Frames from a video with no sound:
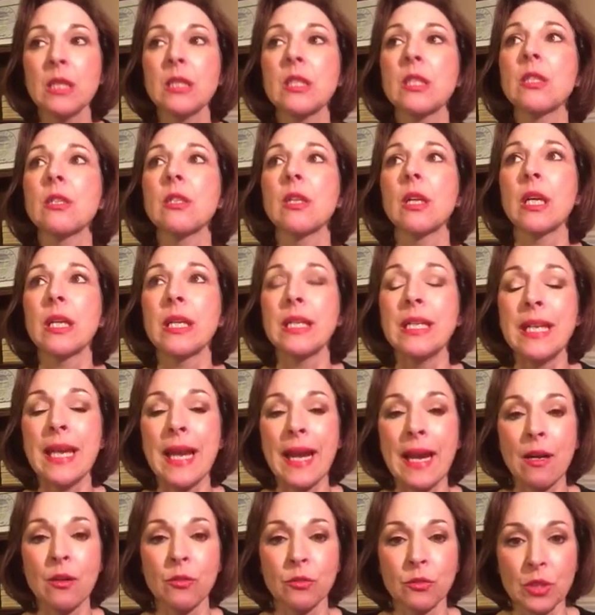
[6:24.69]
to
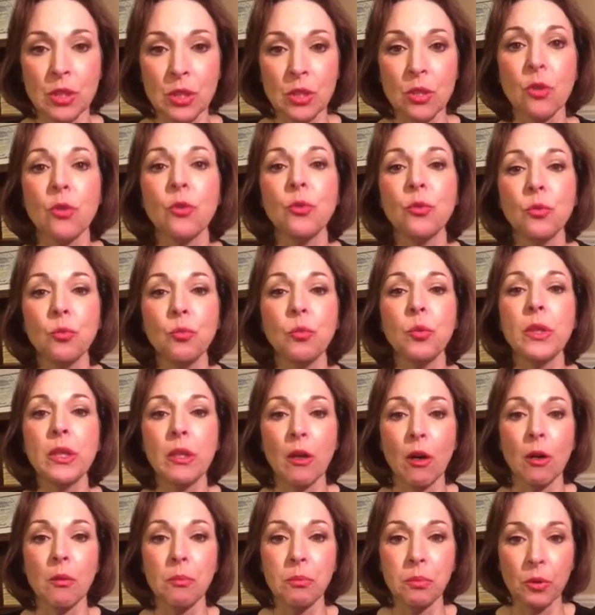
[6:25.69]
announce who
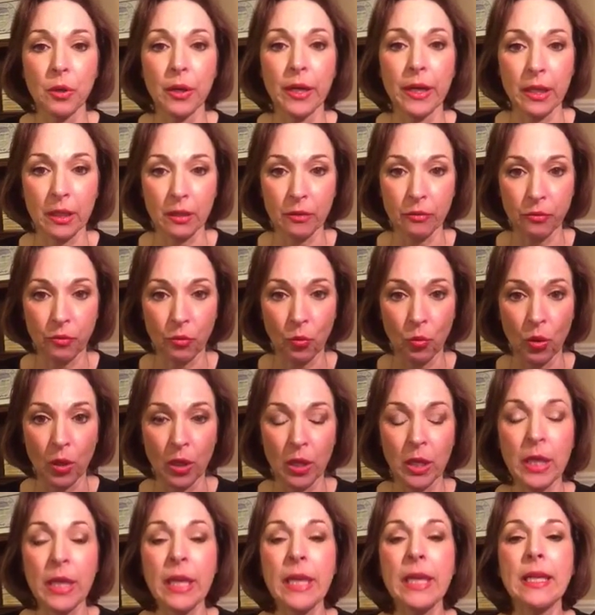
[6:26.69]
we are praying
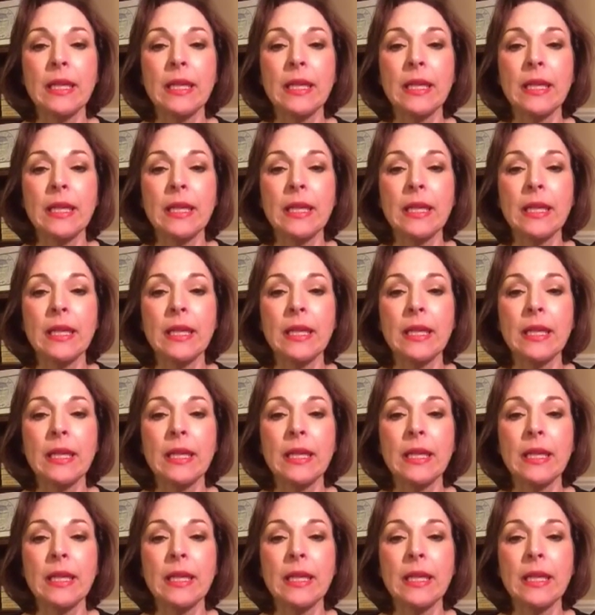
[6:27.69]
for